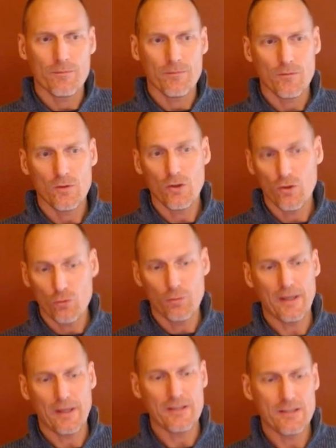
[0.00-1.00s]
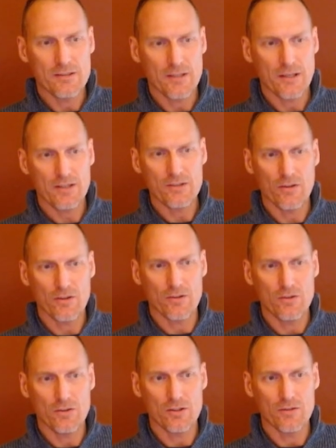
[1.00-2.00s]
you've played d6 so that
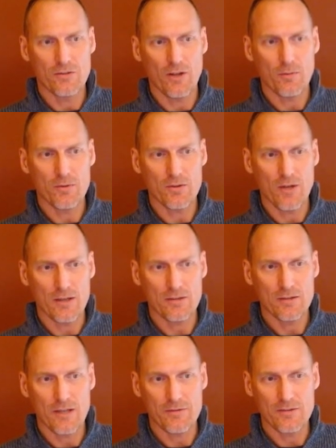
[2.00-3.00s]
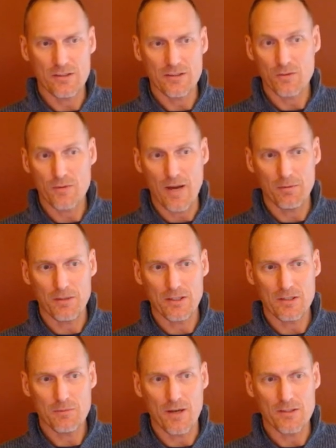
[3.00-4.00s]
you could develop your knight to f6 as rapidly
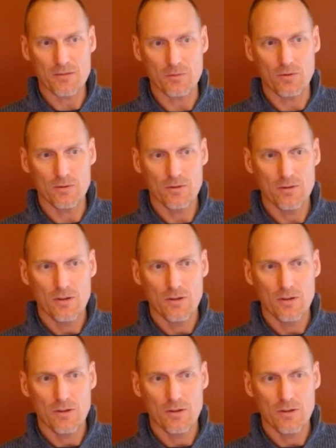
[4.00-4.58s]
as possible.